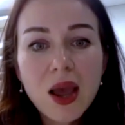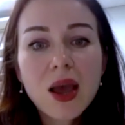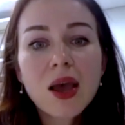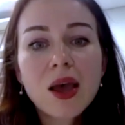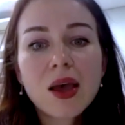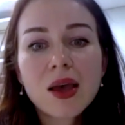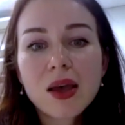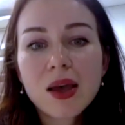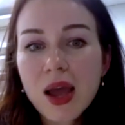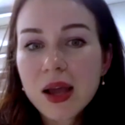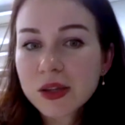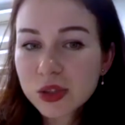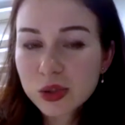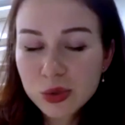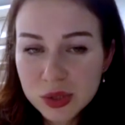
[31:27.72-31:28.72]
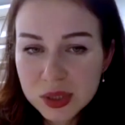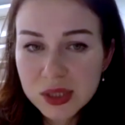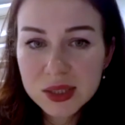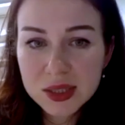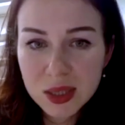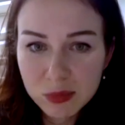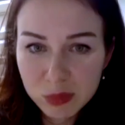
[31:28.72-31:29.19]
And used
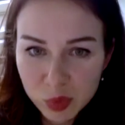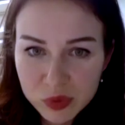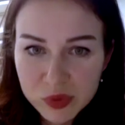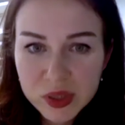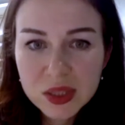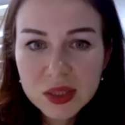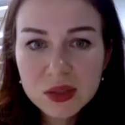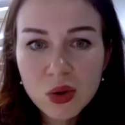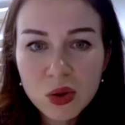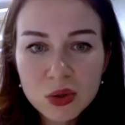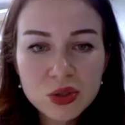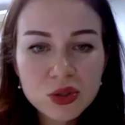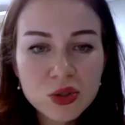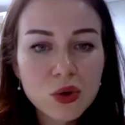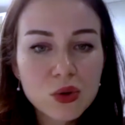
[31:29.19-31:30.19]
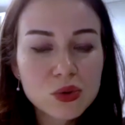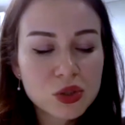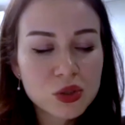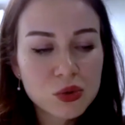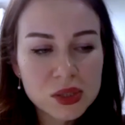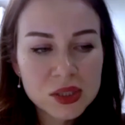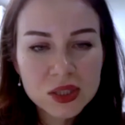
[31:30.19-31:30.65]
in some movies also.
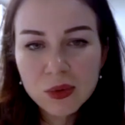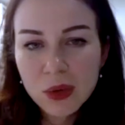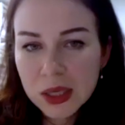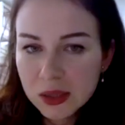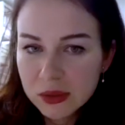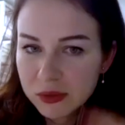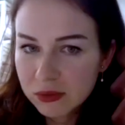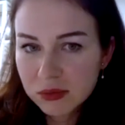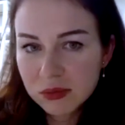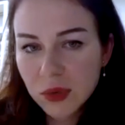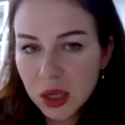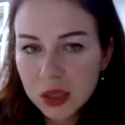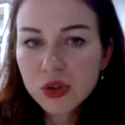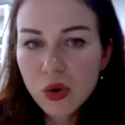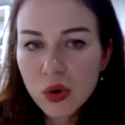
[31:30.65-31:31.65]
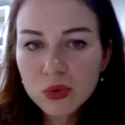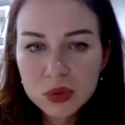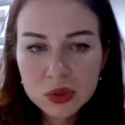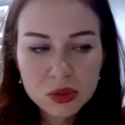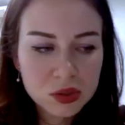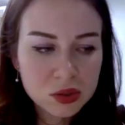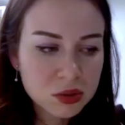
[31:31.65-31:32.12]
So it's quite a
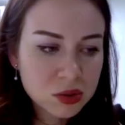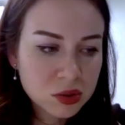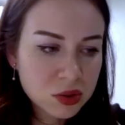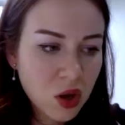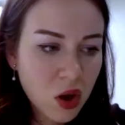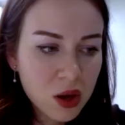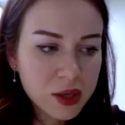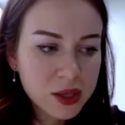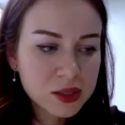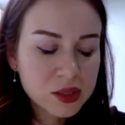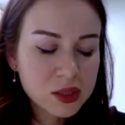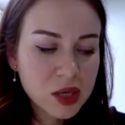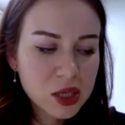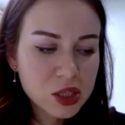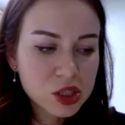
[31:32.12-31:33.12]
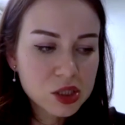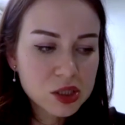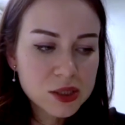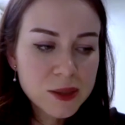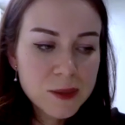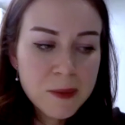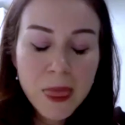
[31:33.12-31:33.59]
known song
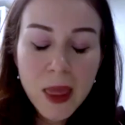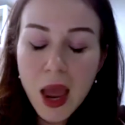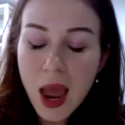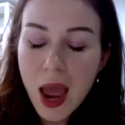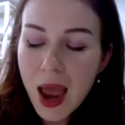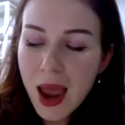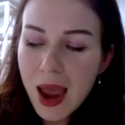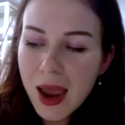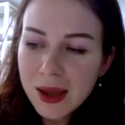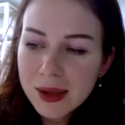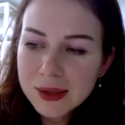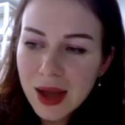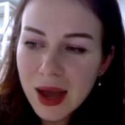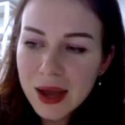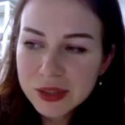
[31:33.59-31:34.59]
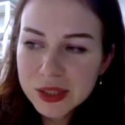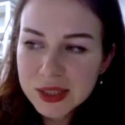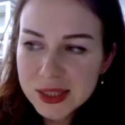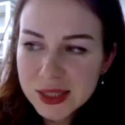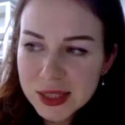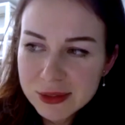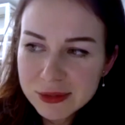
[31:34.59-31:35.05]
internationally. And I
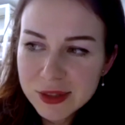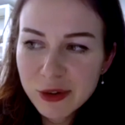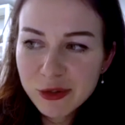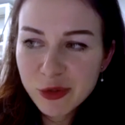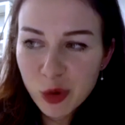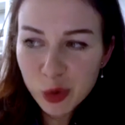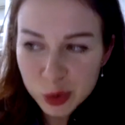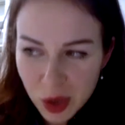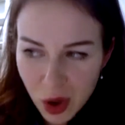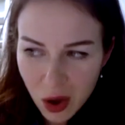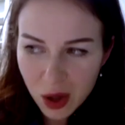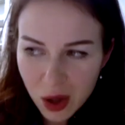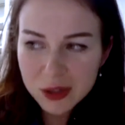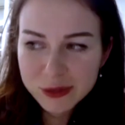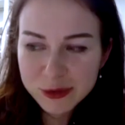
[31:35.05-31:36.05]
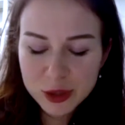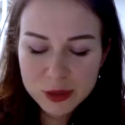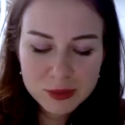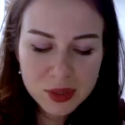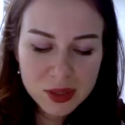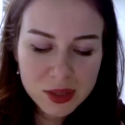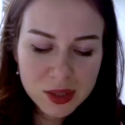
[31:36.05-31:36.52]
received a phone call
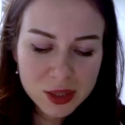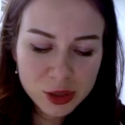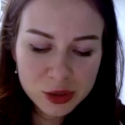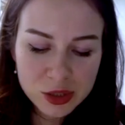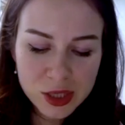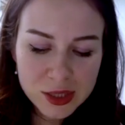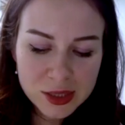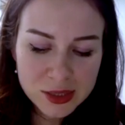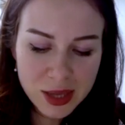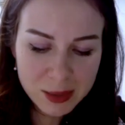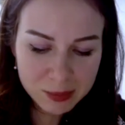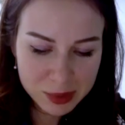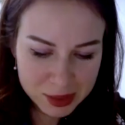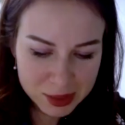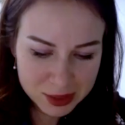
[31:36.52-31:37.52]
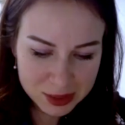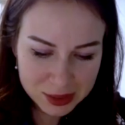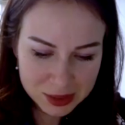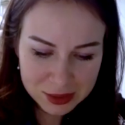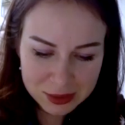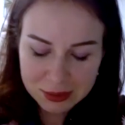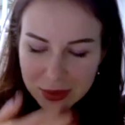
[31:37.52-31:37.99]
from the Ukrainian
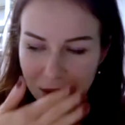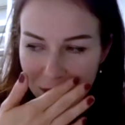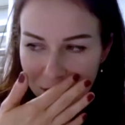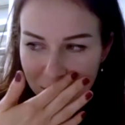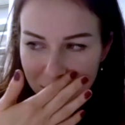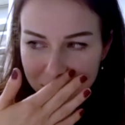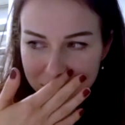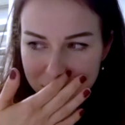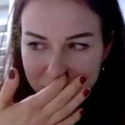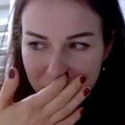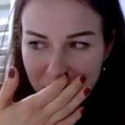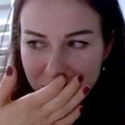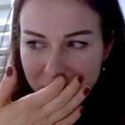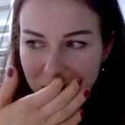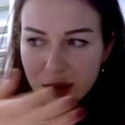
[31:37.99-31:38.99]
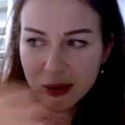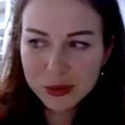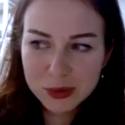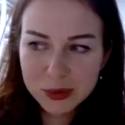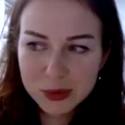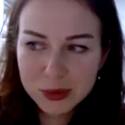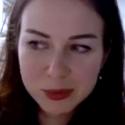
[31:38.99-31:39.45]
embassy right
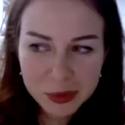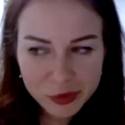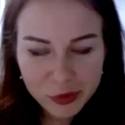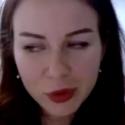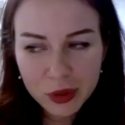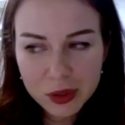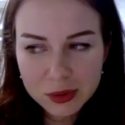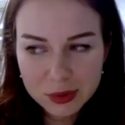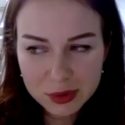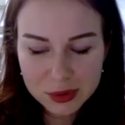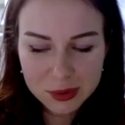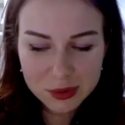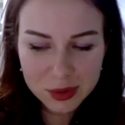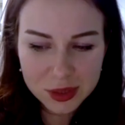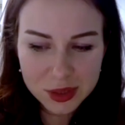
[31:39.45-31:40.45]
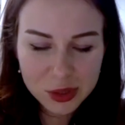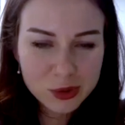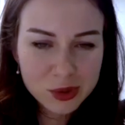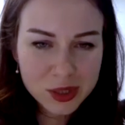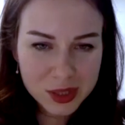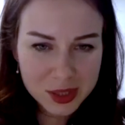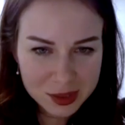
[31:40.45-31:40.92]
around before the New
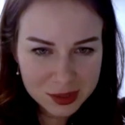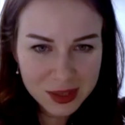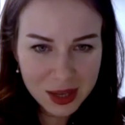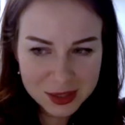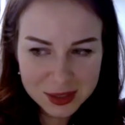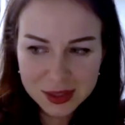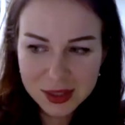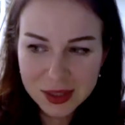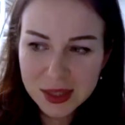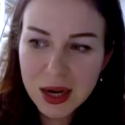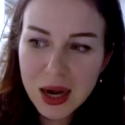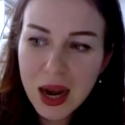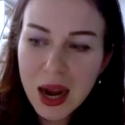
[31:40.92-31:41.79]
Year last year.